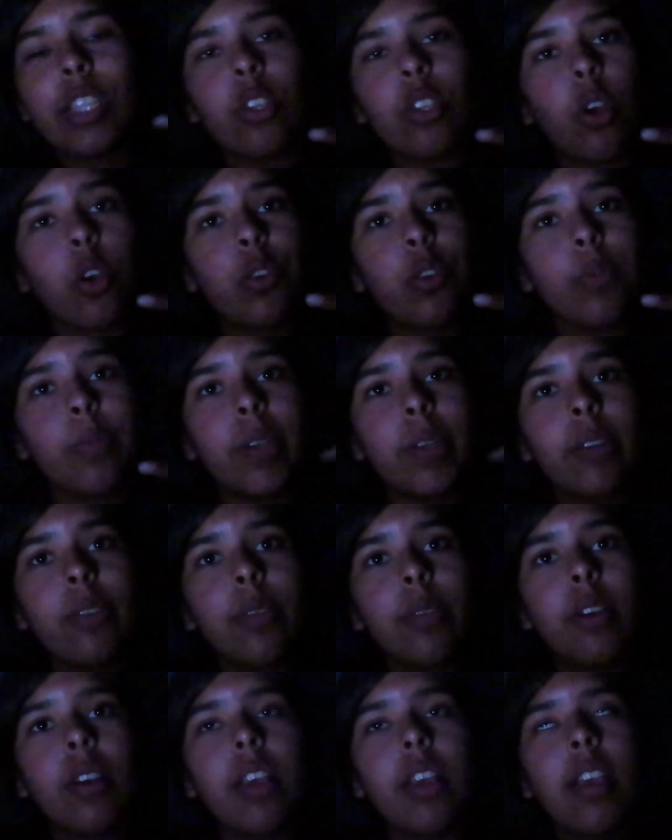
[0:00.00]
Taco
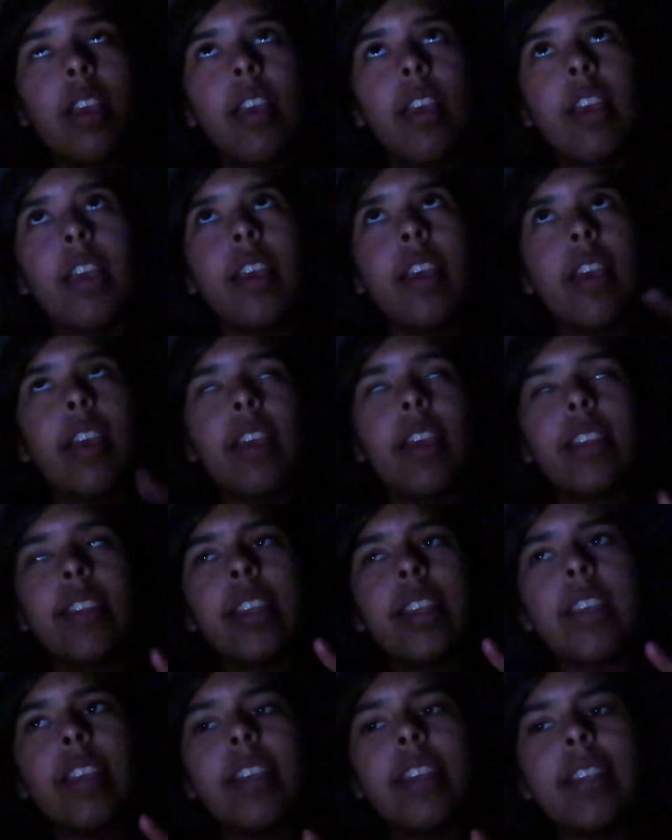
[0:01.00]
Bell. And
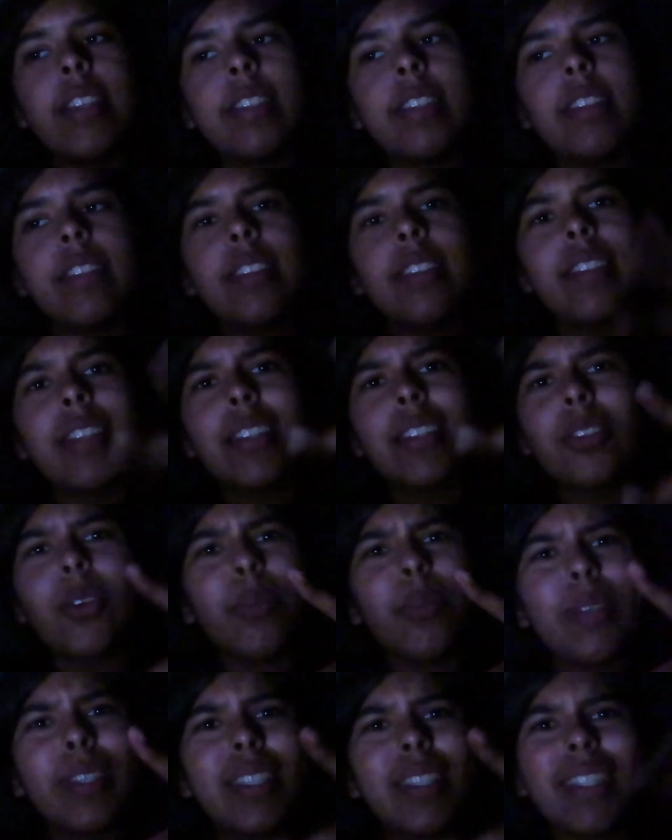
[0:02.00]
then that's
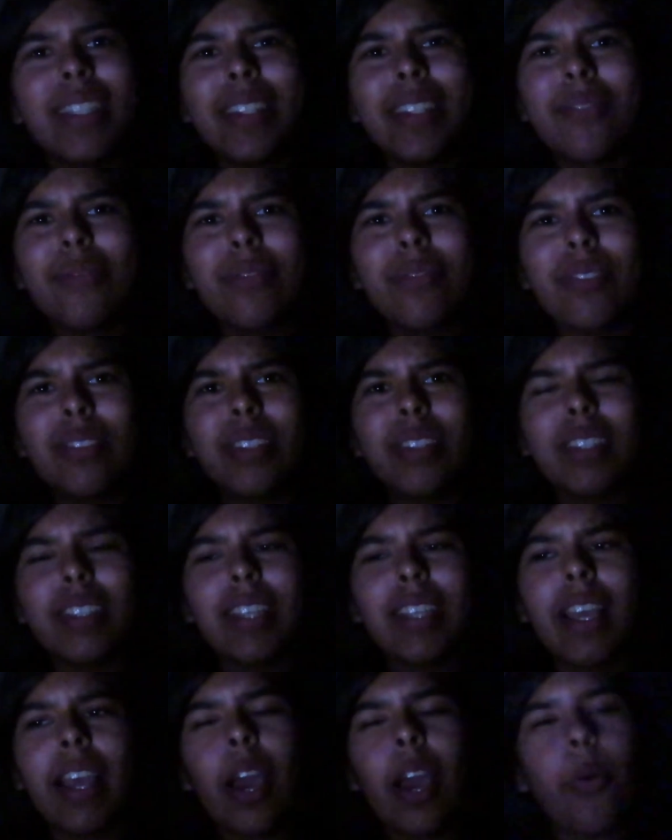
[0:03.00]
all we did for
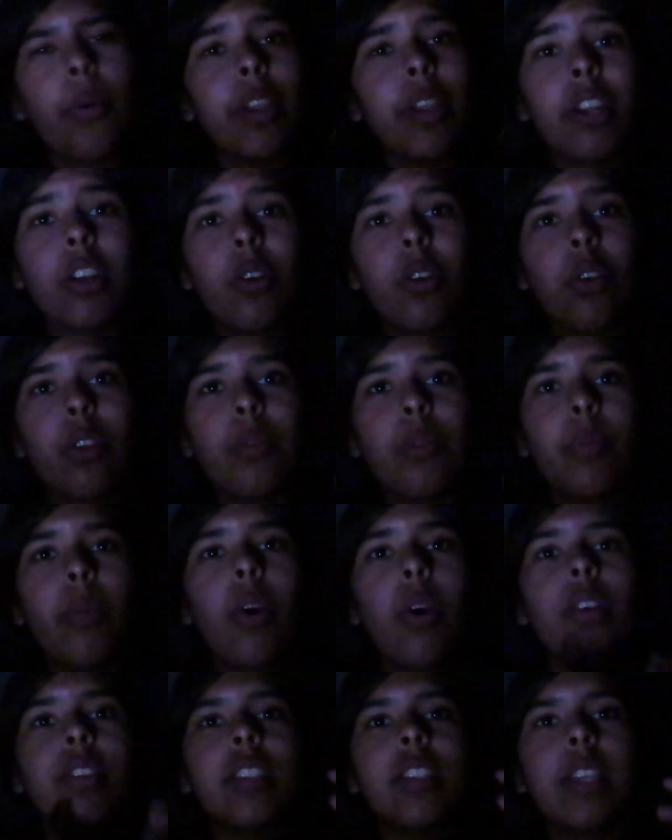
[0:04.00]
today. I wanted to go to the
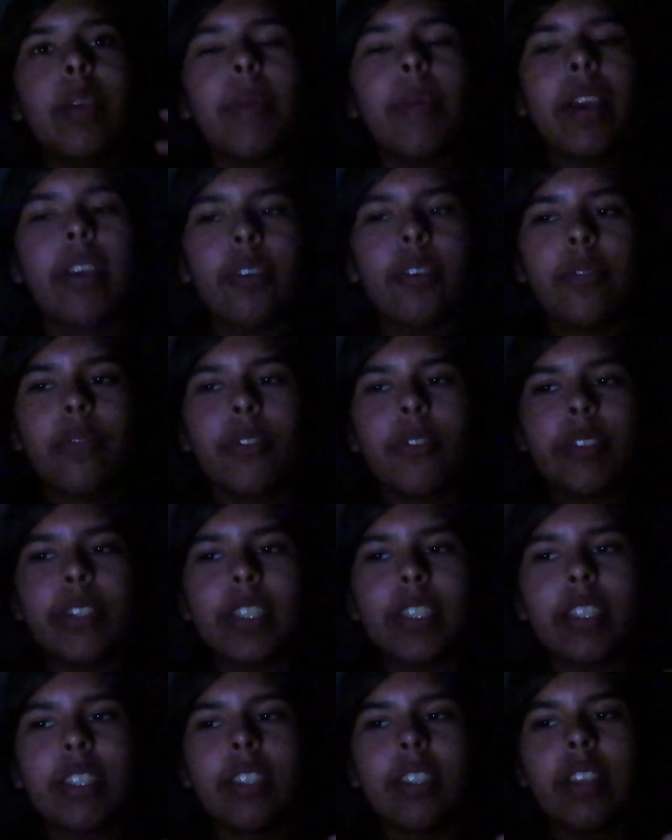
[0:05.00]
mall to get my Air
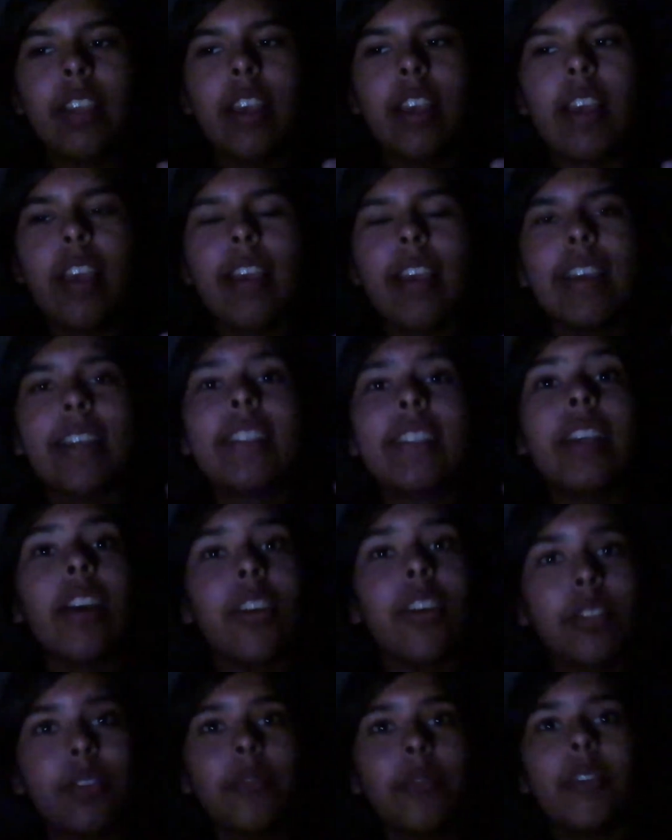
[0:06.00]
Forces because I
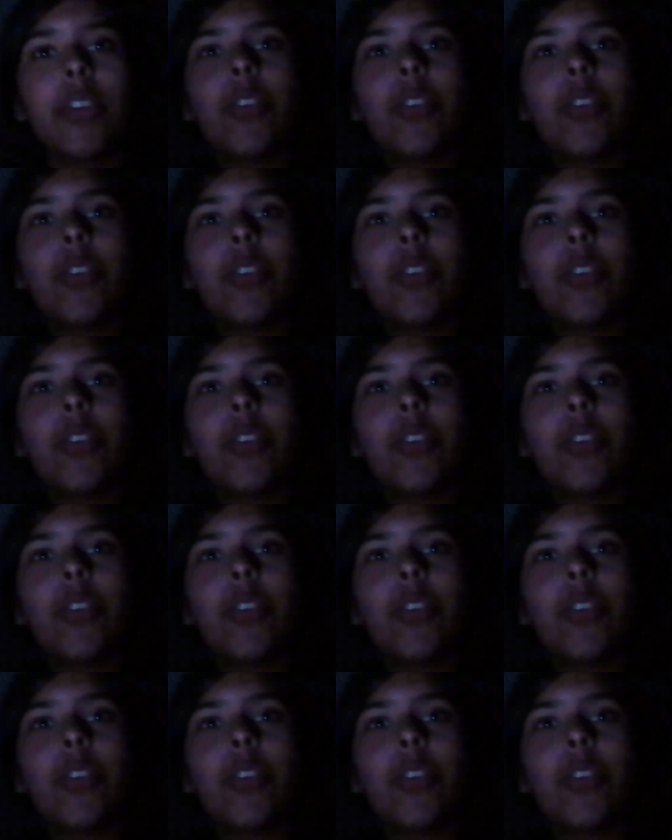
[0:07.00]
got some for